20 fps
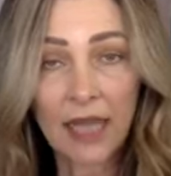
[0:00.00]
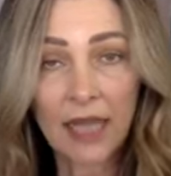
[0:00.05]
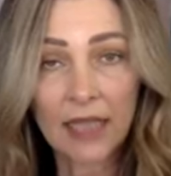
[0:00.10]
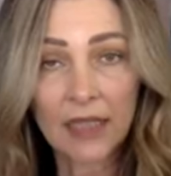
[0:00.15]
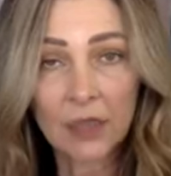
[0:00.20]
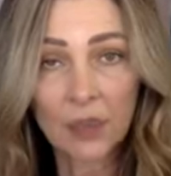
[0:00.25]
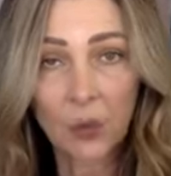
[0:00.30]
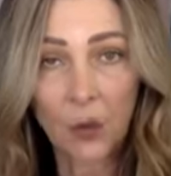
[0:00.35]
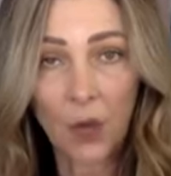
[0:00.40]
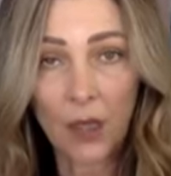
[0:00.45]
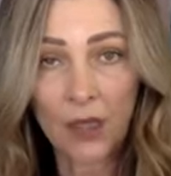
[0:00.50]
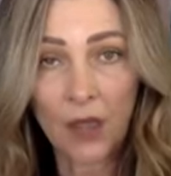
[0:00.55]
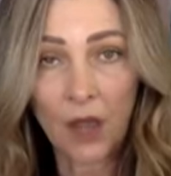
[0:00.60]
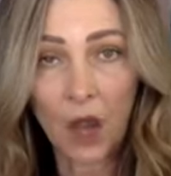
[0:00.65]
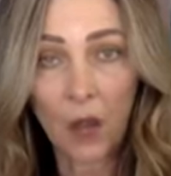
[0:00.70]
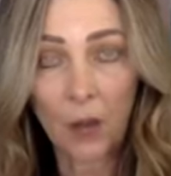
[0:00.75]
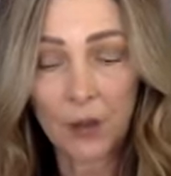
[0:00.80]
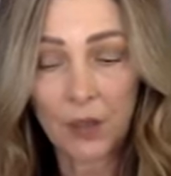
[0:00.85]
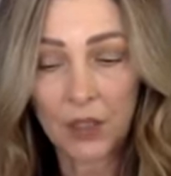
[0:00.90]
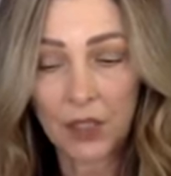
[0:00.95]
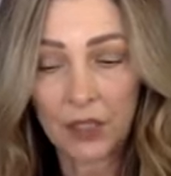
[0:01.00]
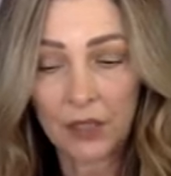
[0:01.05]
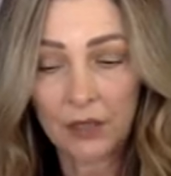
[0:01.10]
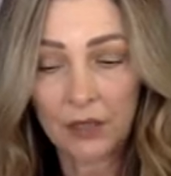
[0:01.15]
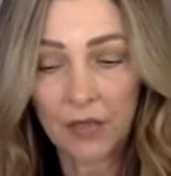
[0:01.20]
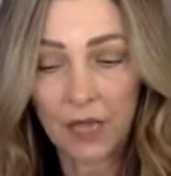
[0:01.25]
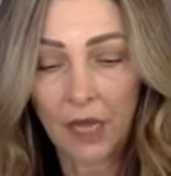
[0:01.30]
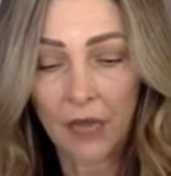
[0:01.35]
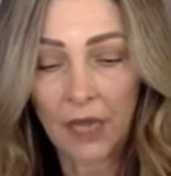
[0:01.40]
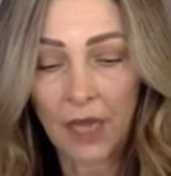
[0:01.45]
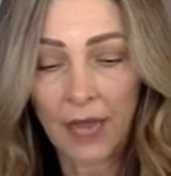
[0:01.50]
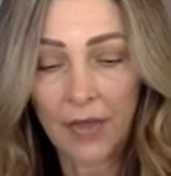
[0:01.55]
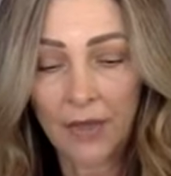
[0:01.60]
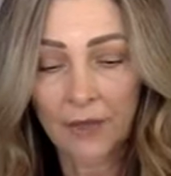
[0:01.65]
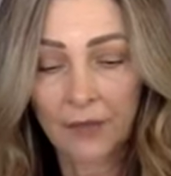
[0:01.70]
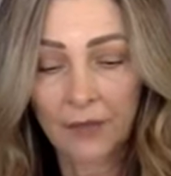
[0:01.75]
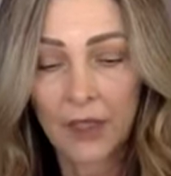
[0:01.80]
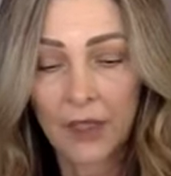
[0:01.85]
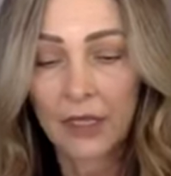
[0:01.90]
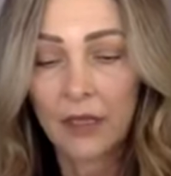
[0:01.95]
one option. Okay.
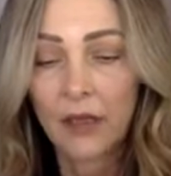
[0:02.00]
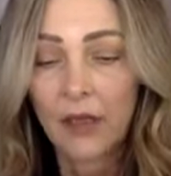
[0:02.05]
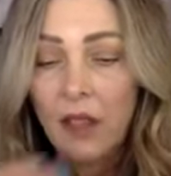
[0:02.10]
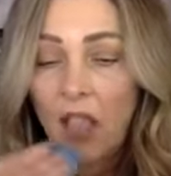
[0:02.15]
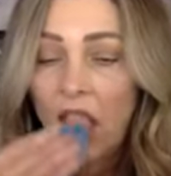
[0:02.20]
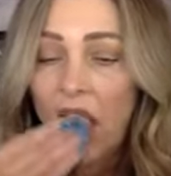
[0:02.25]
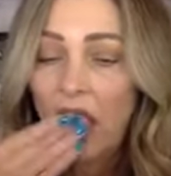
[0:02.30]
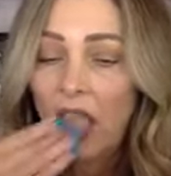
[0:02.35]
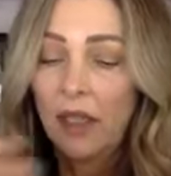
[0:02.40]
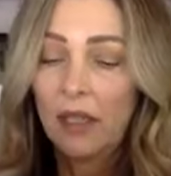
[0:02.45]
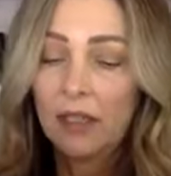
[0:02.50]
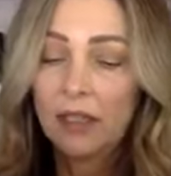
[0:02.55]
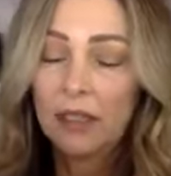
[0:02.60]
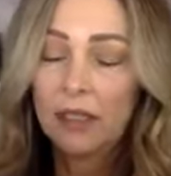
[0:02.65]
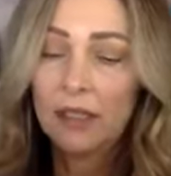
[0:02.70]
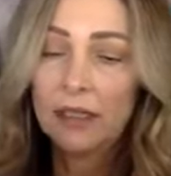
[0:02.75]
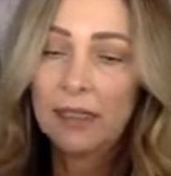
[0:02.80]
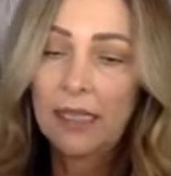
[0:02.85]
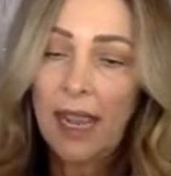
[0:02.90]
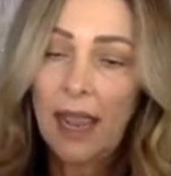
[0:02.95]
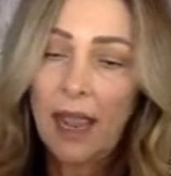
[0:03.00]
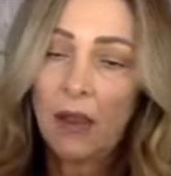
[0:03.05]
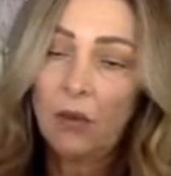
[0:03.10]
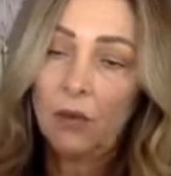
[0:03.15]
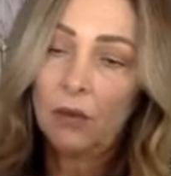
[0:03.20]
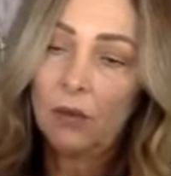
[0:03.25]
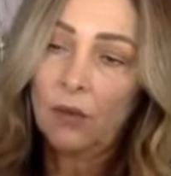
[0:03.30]
Now,